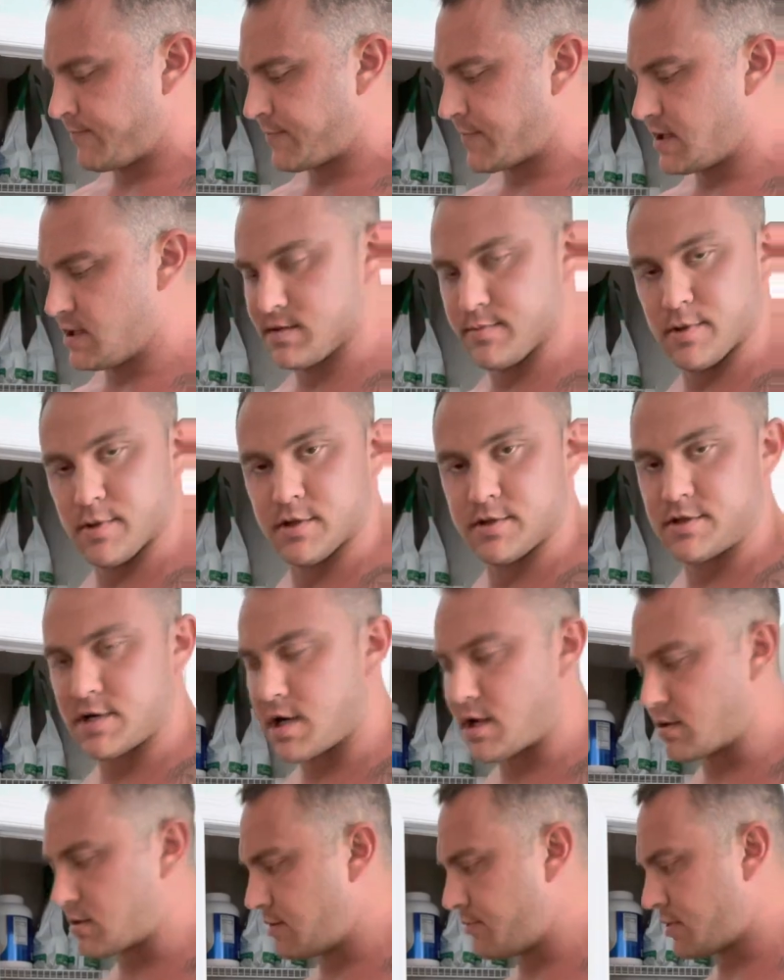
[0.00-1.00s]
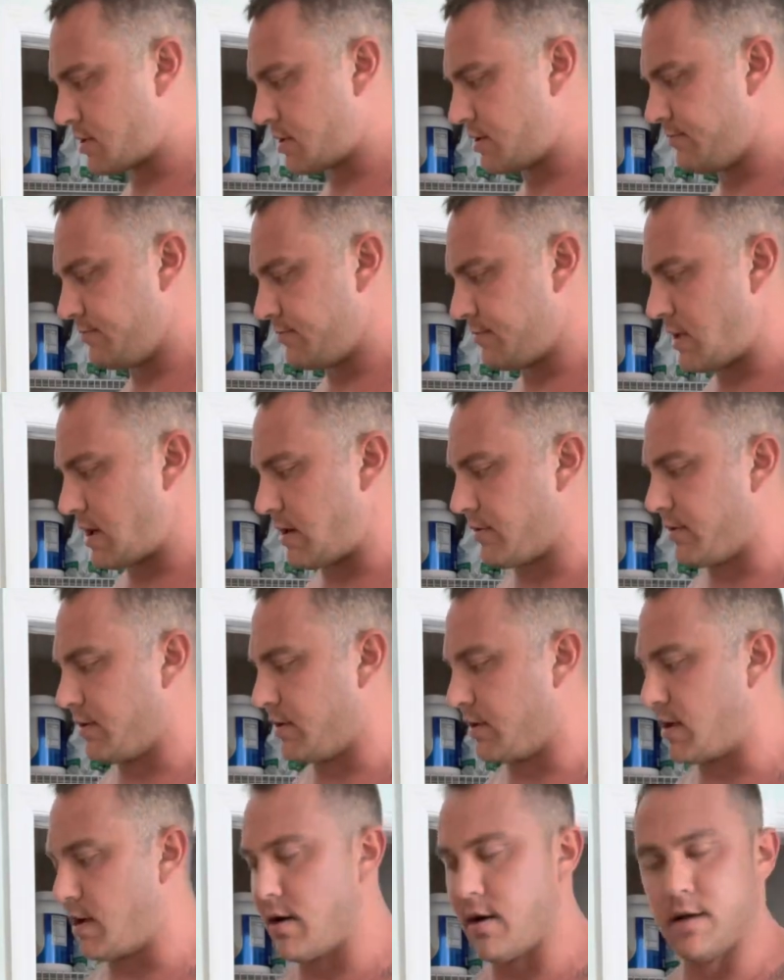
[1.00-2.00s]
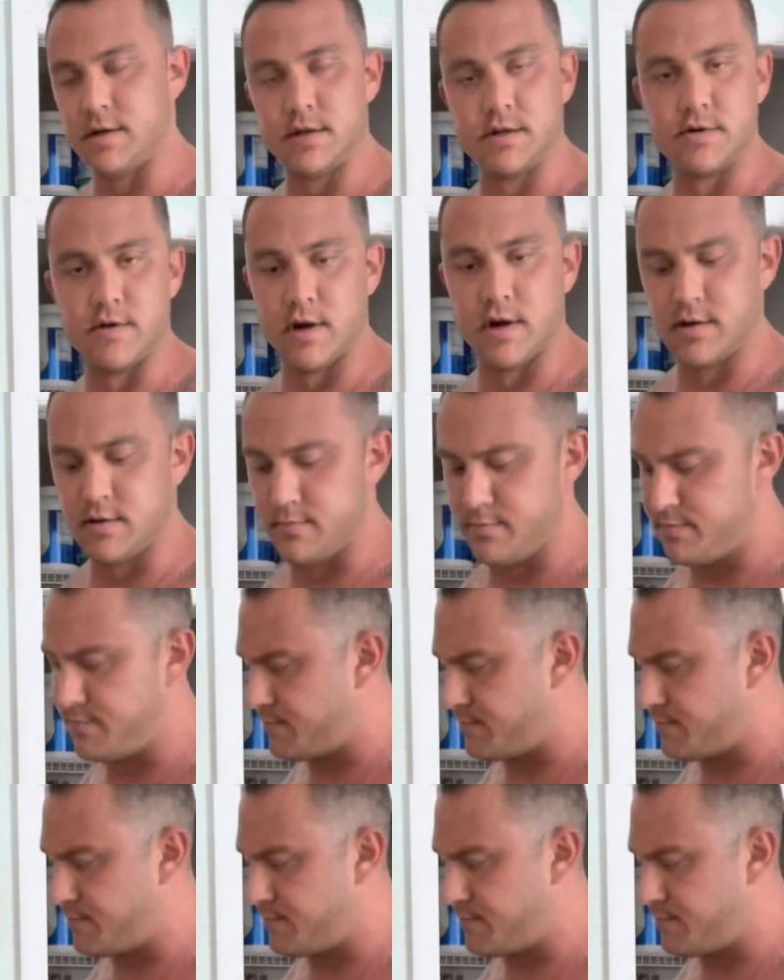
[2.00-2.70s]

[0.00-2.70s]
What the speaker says: These are both chocolate, but I don't really care. I just drink them.